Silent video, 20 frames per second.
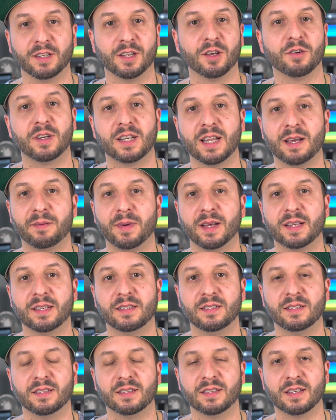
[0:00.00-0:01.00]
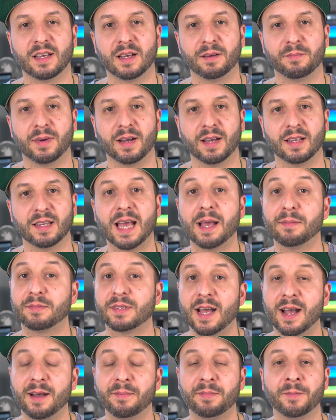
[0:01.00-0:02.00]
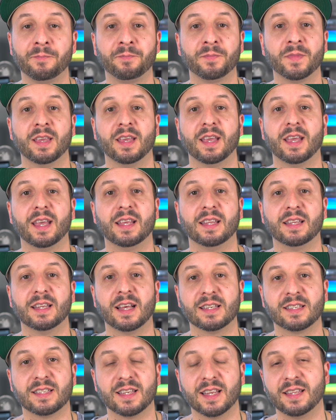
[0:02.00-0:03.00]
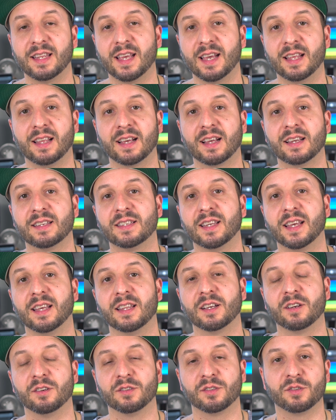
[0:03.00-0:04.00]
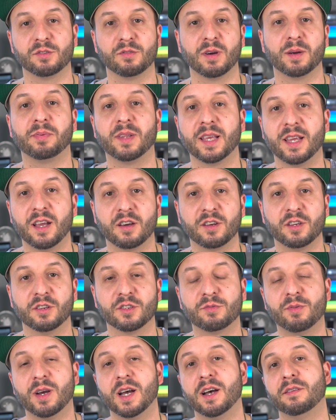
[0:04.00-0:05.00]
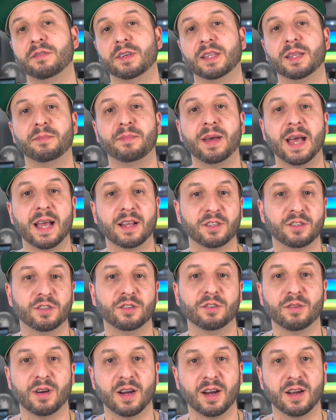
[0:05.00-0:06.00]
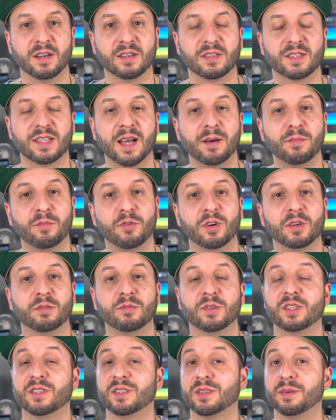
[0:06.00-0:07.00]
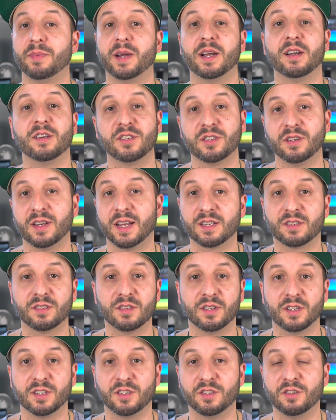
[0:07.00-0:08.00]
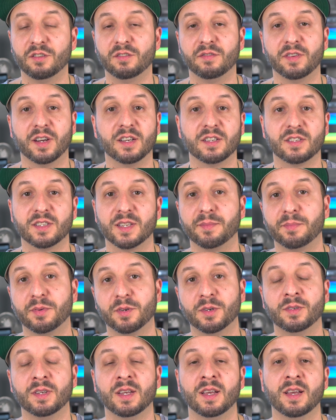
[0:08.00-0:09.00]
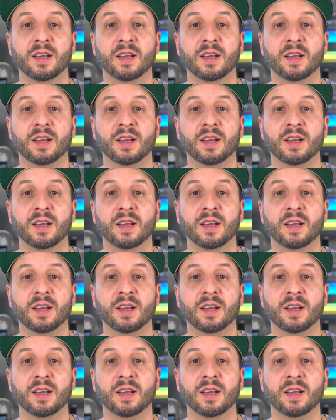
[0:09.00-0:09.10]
it loaded on my laptop, and I send that, like I said, that goes through our Play Audio 12 and then back to our soundboard, which is a Behringer X32. Very simple,